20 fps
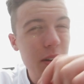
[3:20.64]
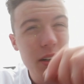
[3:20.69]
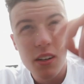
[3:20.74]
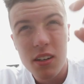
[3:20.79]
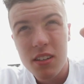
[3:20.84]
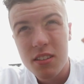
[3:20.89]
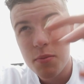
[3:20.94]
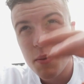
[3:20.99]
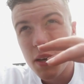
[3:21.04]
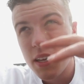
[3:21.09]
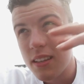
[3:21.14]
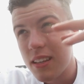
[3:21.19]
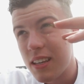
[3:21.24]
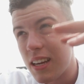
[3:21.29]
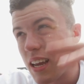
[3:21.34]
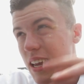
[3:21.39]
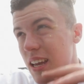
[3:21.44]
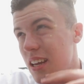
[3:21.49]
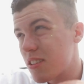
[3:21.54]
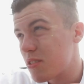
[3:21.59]
We're gonna spend the
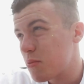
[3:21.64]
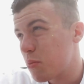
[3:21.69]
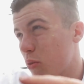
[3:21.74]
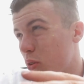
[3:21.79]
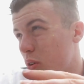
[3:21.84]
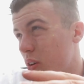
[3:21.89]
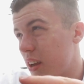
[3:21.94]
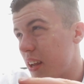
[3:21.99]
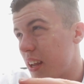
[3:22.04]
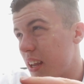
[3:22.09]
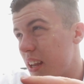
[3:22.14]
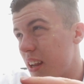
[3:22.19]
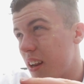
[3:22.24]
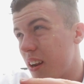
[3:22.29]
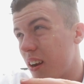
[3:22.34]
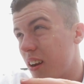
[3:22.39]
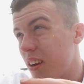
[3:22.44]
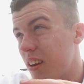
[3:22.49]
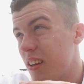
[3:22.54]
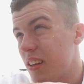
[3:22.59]
day exploring
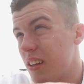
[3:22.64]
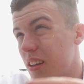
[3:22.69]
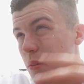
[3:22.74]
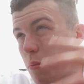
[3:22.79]
here,